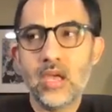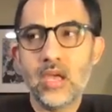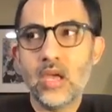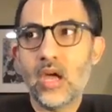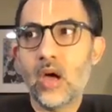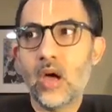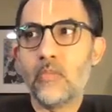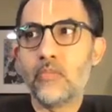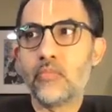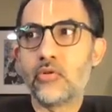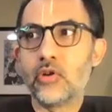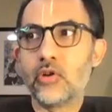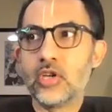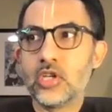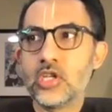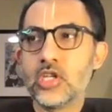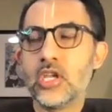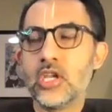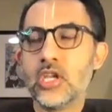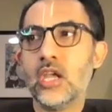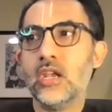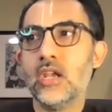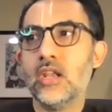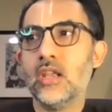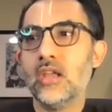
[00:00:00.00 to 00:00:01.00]

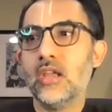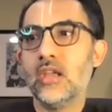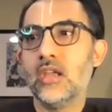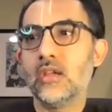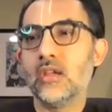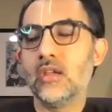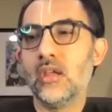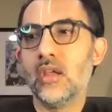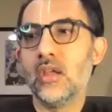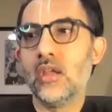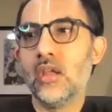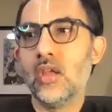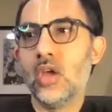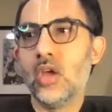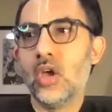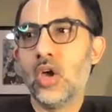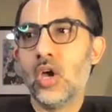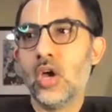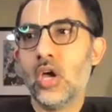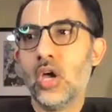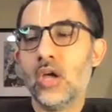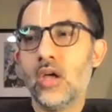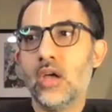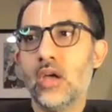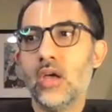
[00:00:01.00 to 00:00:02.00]
appreciating
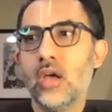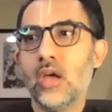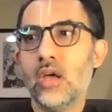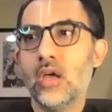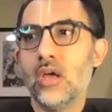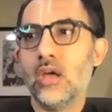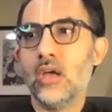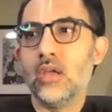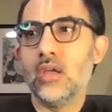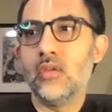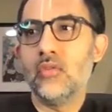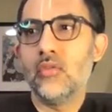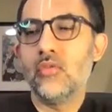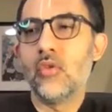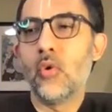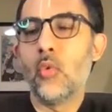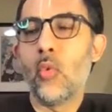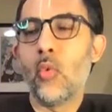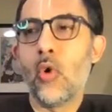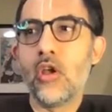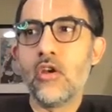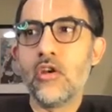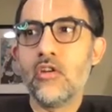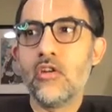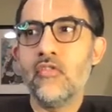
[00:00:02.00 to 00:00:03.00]
the
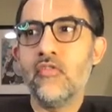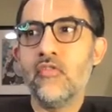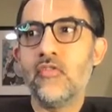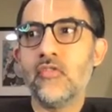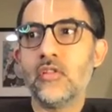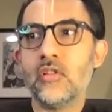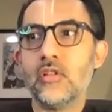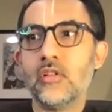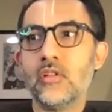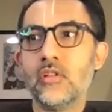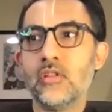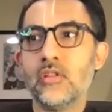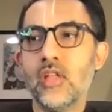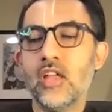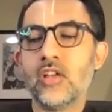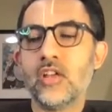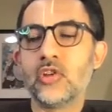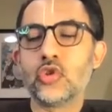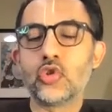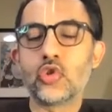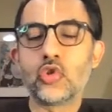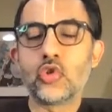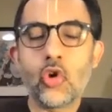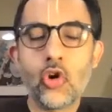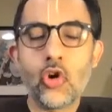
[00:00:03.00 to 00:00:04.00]
wonderful,
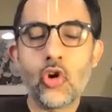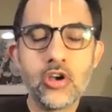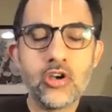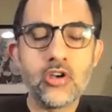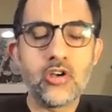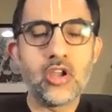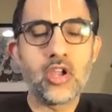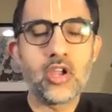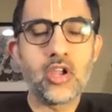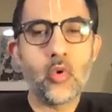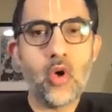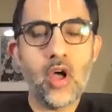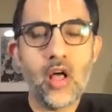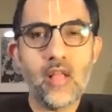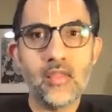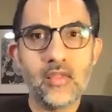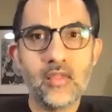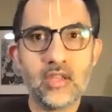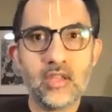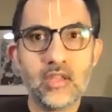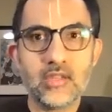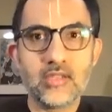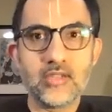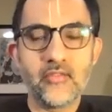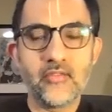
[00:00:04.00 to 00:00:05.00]
extraordinary
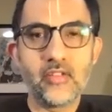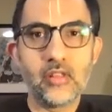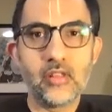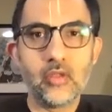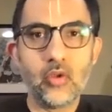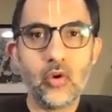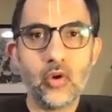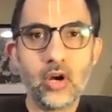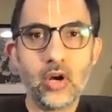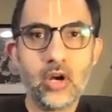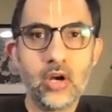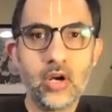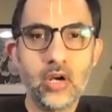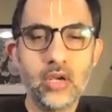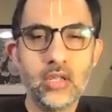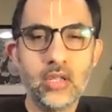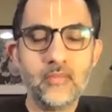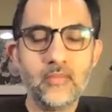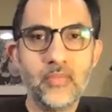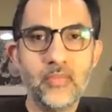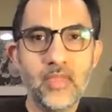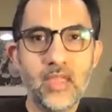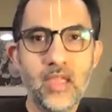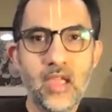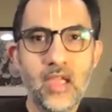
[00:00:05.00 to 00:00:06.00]
qualities of the Lord,
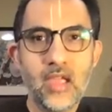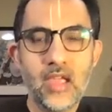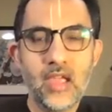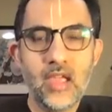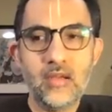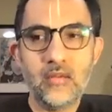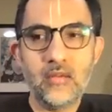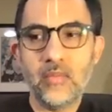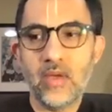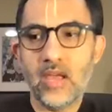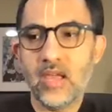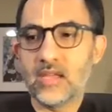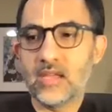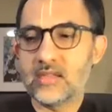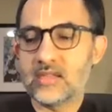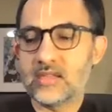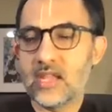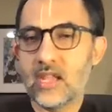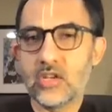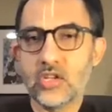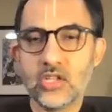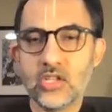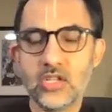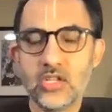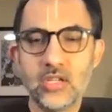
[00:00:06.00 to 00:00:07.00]
and by
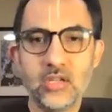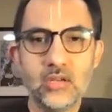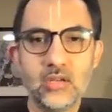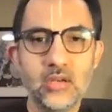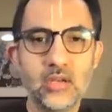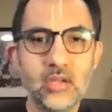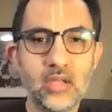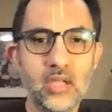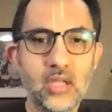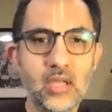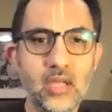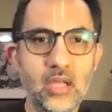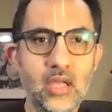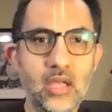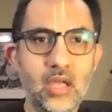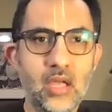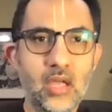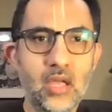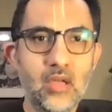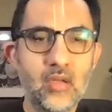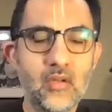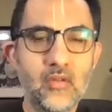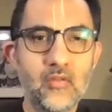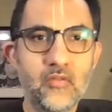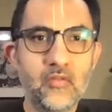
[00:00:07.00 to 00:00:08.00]
extension
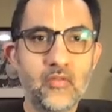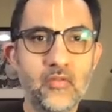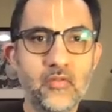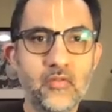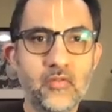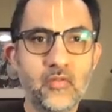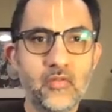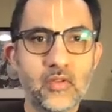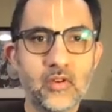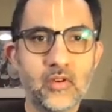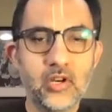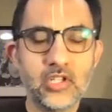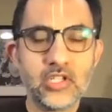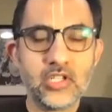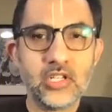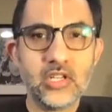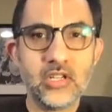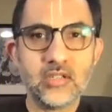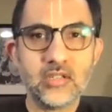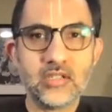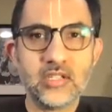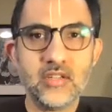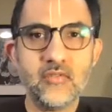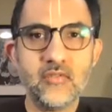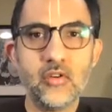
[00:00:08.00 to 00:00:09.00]
of
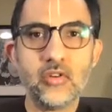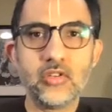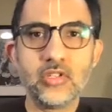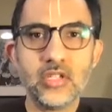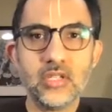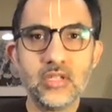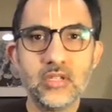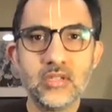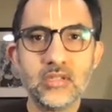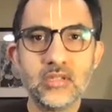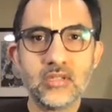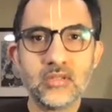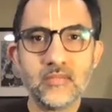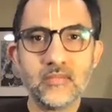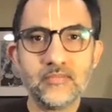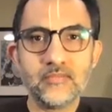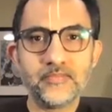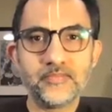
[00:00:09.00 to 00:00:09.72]
Krishna's devotees.